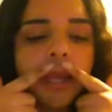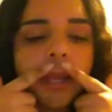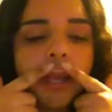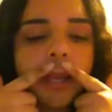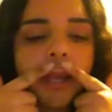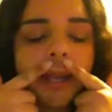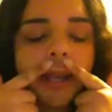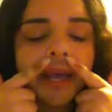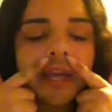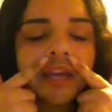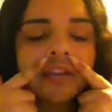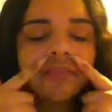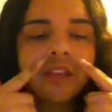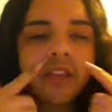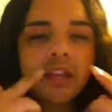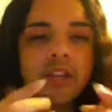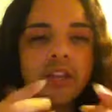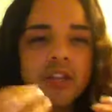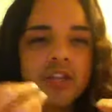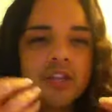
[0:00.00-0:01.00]
it kind of,
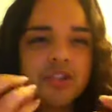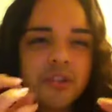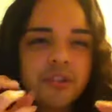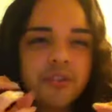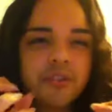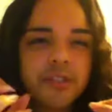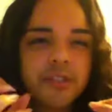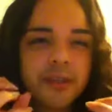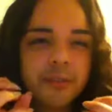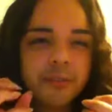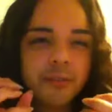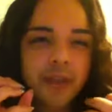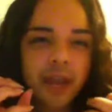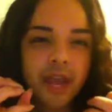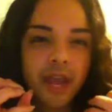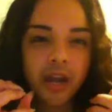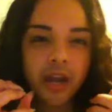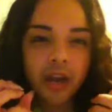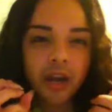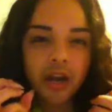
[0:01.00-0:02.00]
like, shrivels up the
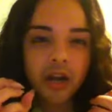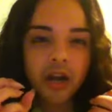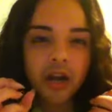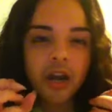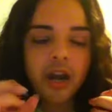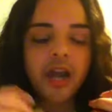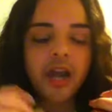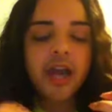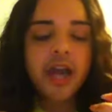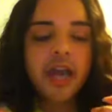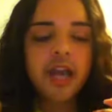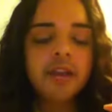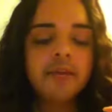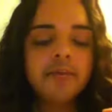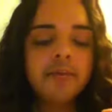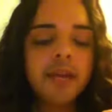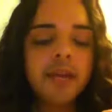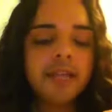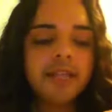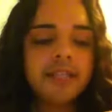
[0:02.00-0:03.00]
hair, and it
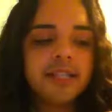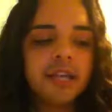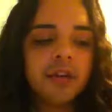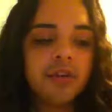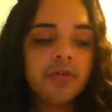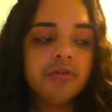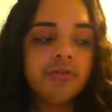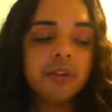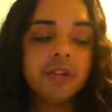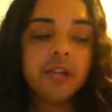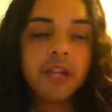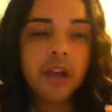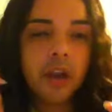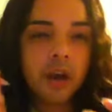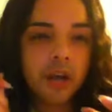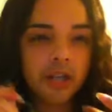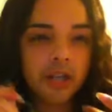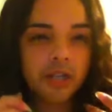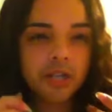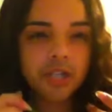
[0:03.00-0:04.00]
makes it really
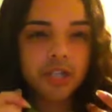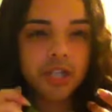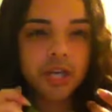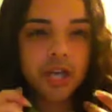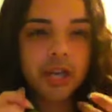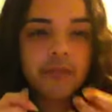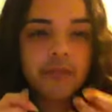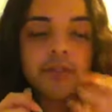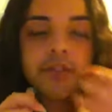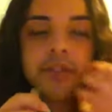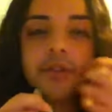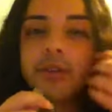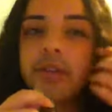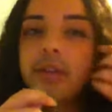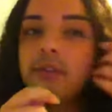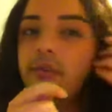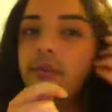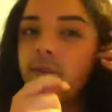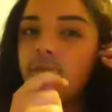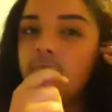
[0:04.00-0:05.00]
hard to shave. So
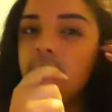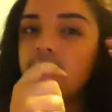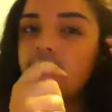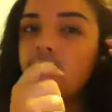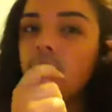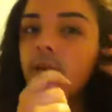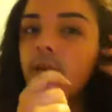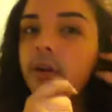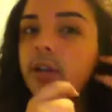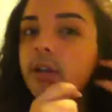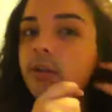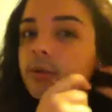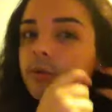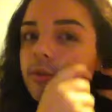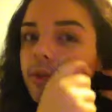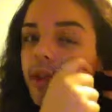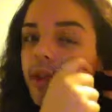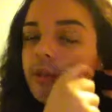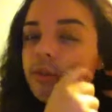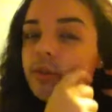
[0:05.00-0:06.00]
even when you go in,
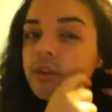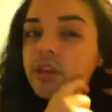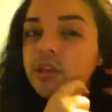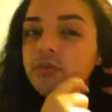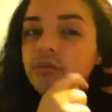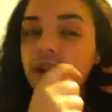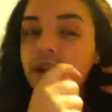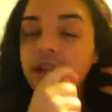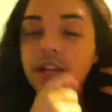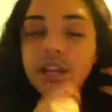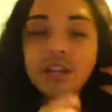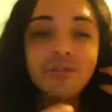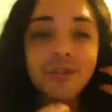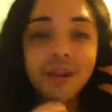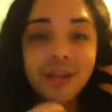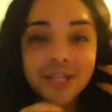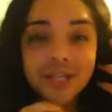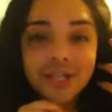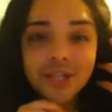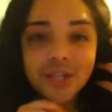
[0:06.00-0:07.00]
like, with a regular
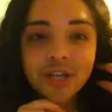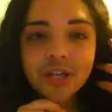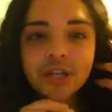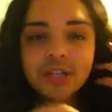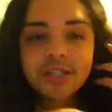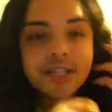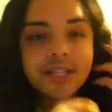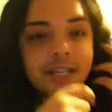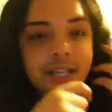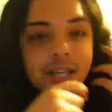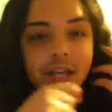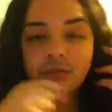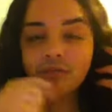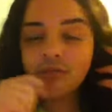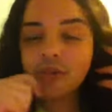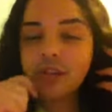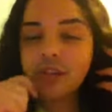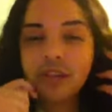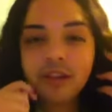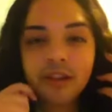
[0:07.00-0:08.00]
razor to get a
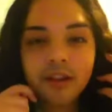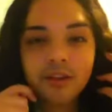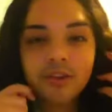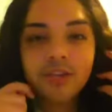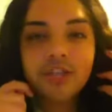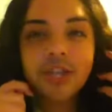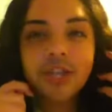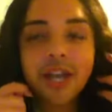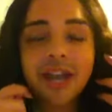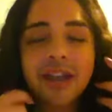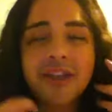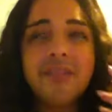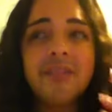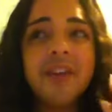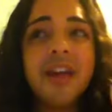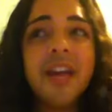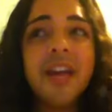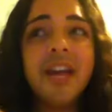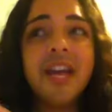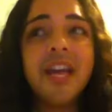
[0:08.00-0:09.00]
really close shave,
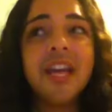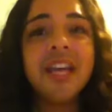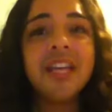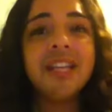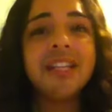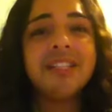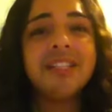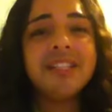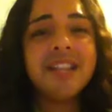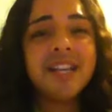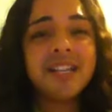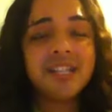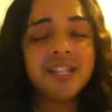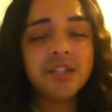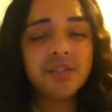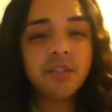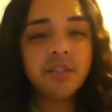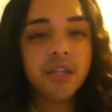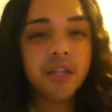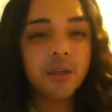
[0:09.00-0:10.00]
it
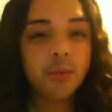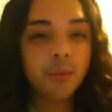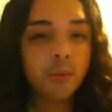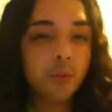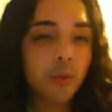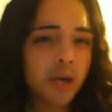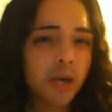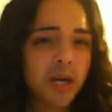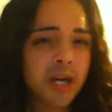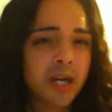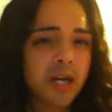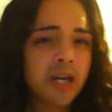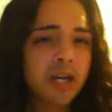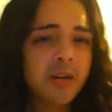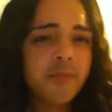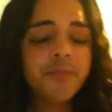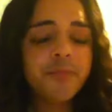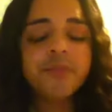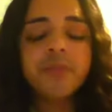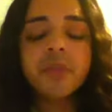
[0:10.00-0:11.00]
doesn't really work.
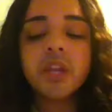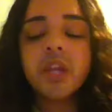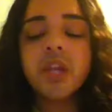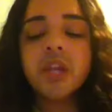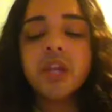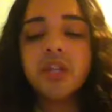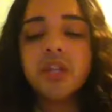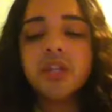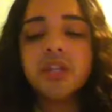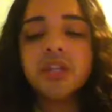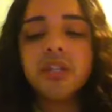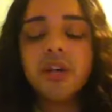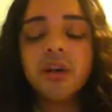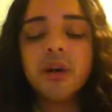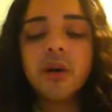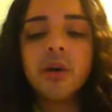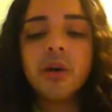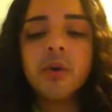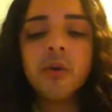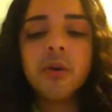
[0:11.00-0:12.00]

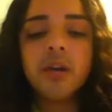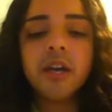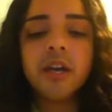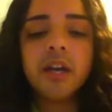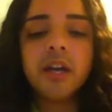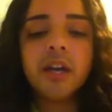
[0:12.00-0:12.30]
So